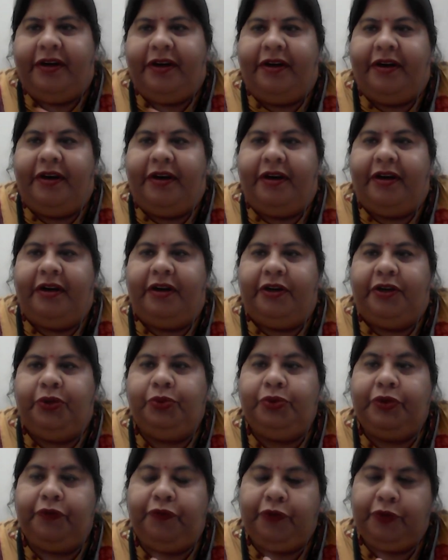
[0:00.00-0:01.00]

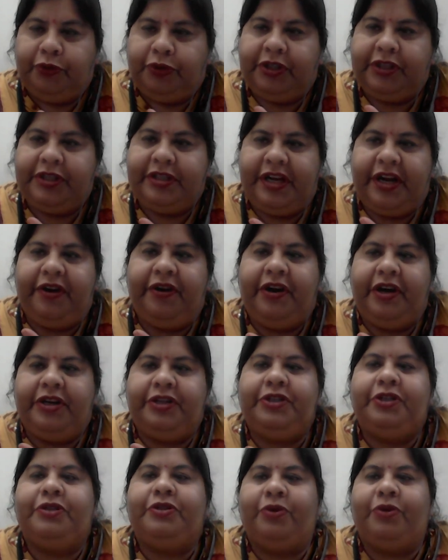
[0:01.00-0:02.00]
to the future
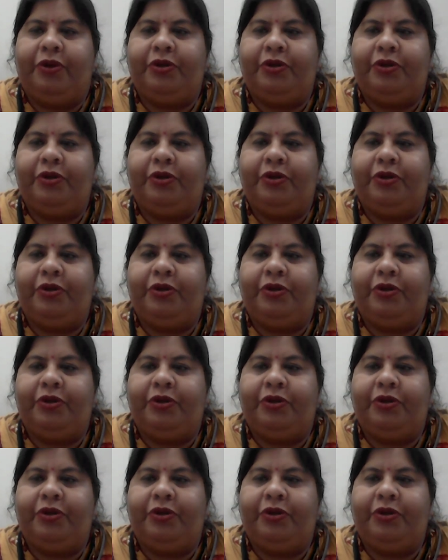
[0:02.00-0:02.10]
generations,